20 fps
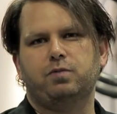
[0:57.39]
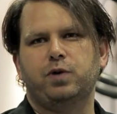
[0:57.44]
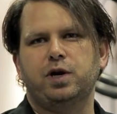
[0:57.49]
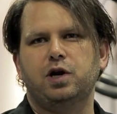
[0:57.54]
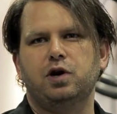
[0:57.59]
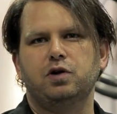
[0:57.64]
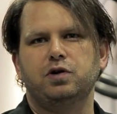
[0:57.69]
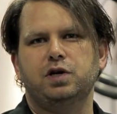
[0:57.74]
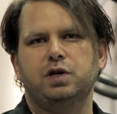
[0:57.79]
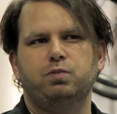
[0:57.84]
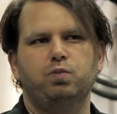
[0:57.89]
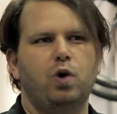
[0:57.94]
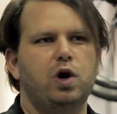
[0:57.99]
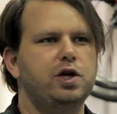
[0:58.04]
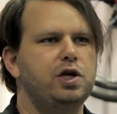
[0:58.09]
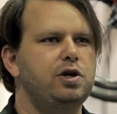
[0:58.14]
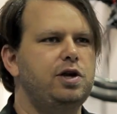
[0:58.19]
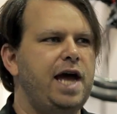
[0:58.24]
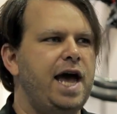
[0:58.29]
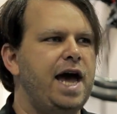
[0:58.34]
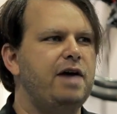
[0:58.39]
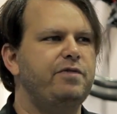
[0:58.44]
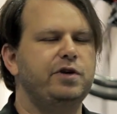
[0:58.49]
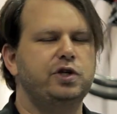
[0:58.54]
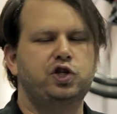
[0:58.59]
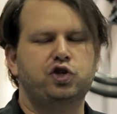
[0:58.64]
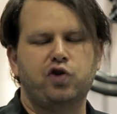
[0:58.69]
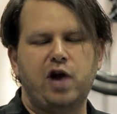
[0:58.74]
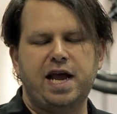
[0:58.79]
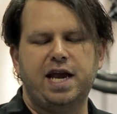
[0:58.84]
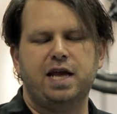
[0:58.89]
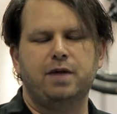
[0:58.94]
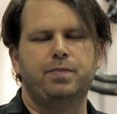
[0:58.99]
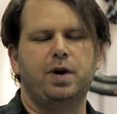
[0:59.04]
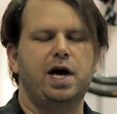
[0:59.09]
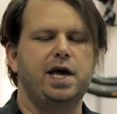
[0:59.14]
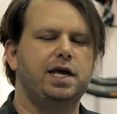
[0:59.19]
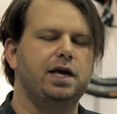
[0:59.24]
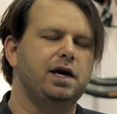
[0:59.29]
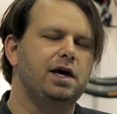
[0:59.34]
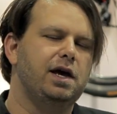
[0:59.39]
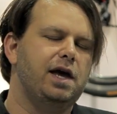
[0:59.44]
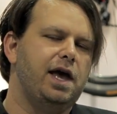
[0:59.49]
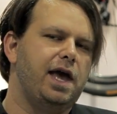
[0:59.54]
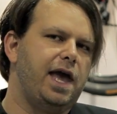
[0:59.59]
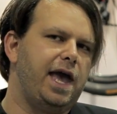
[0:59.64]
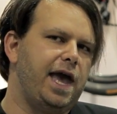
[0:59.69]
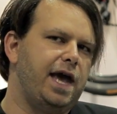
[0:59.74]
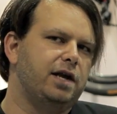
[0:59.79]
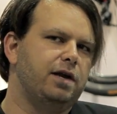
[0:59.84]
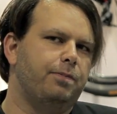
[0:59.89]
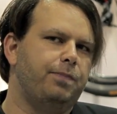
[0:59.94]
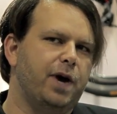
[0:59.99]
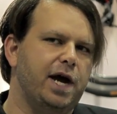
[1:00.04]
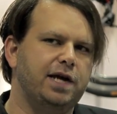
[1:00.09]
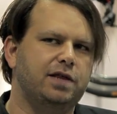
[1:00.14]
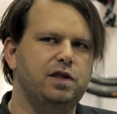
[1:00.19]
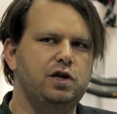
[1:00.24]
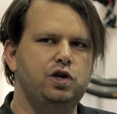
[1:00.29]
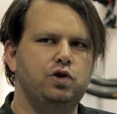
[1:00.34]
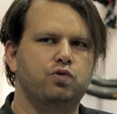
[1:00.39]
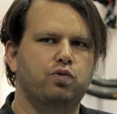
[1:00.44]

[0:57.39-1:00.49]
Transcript: We don't want you to have a training bike and a bike that you